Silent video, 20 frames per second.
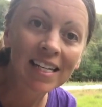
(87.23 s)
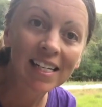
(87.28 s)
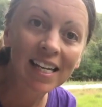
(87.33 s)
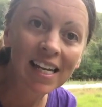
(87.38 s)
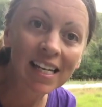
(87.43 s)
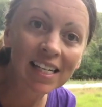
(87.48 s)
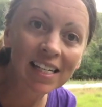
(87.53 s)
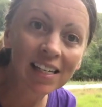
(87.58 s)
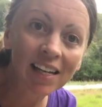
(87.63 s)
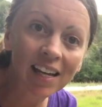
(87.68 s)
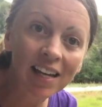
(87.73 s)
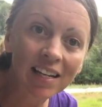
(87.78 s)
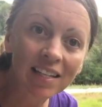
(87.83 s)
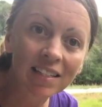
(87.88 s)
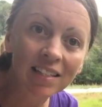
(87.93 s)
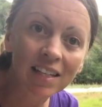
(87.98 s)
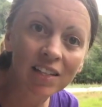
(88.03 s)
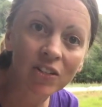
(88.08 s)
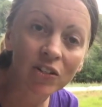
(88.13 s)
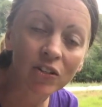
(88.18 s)

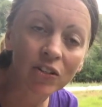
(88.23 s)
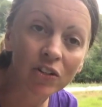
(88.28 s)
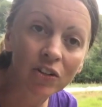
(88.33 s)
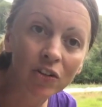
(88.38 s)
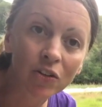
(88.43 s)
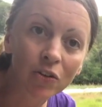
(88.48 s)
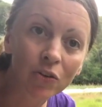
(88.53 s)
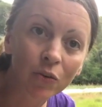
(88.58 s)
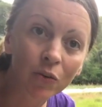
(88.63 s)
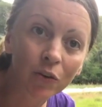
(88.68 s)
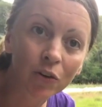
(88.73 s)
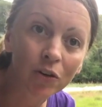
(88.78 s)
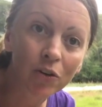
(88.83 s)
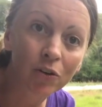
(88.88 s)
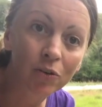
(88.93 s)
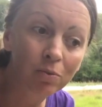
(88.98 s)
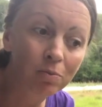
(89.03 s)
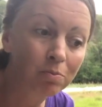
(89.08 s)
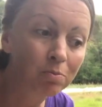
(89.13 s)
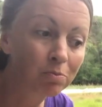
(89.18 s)
Dandelions, as you know,
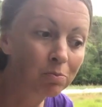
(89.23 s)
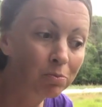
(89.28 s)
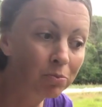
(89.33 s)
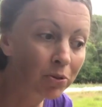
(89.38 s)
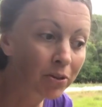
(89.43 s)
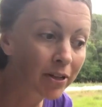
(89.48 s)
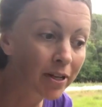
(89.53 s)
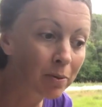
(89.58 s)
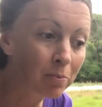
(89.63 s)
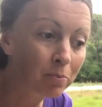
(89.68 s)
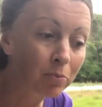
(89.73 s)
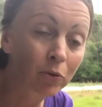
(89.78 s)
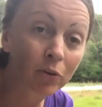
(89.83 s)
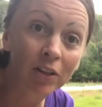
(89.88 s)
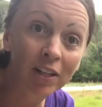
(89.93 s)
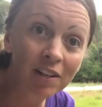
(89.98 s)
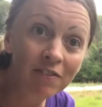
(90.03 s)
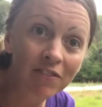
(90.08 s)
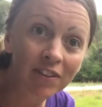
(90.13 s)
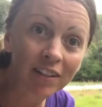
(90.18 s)
grow pretty
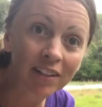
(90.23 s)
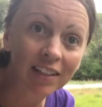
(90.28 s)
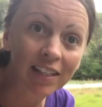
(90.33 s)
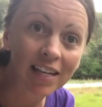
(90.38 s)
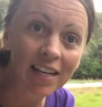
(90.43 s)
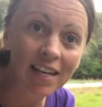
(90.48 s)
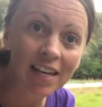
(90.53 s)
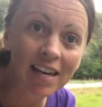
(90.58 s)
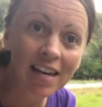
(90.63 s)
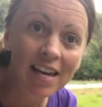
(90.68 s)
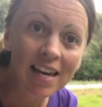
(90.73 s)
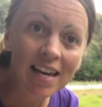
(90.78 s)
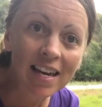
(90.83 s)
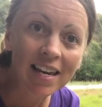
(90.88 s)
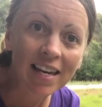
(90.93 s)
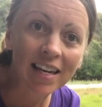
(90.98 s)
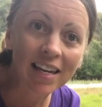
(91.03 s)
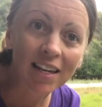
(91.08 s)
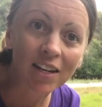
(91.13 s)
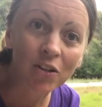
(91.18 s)
prolifically
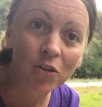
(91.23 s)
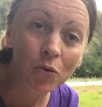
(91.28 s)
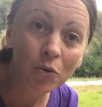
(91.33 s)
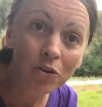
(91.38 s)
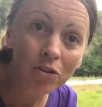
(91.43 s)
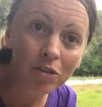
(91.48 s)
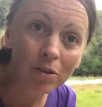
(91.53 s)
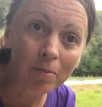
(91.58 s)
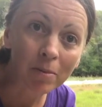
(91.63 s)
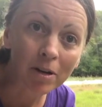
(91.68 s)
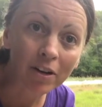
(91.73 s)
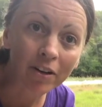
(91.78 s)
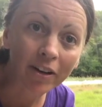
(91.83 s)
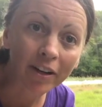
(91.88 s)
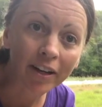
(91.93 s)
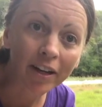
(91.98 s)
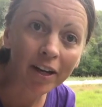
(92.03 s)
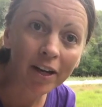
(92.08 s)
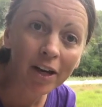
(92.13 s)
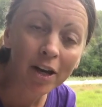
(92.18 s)
in North
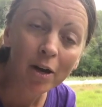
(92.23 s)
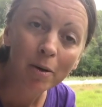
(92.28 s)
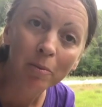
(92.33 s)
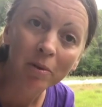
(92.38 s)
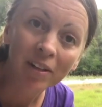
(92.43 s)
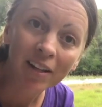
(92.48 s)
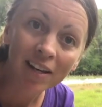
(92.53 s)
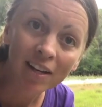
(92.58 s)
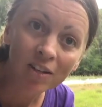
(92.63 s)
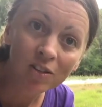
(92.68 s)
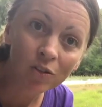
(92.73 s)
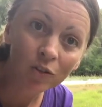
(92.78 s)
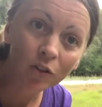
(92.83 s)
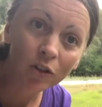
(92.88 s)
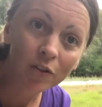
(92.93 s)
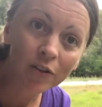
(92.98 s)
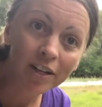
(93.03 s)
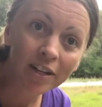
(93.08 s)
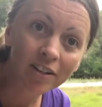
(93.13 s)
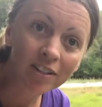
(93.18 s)
America, but they also
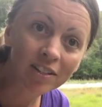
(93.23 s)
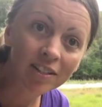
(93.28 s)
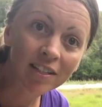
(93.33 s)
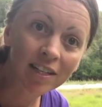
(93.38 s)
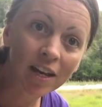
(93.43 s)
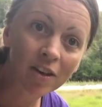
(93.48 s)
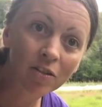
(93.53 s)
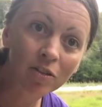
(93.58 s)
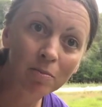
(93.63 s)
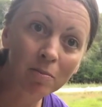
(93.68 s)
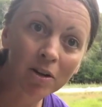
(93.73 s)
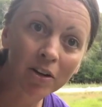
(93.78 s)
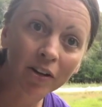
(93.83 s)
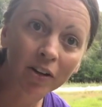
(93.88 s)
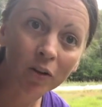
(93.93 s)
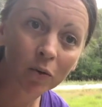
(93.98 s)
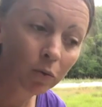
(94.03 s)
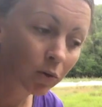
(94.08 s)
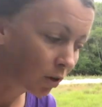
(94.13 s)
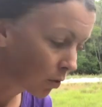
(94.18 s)
grow here in South
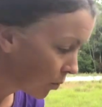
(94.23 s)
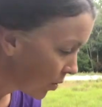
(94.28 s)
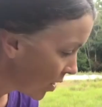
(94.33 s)
America, where